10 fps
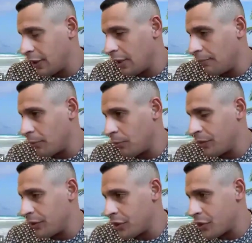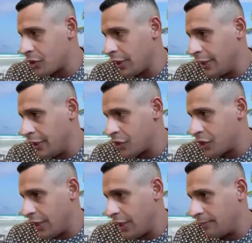But when the digital age
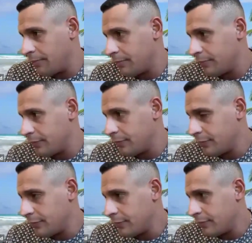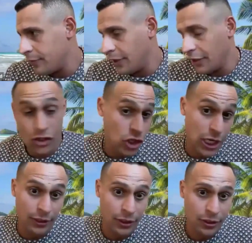came, things
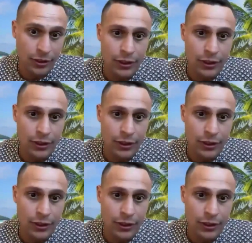changed.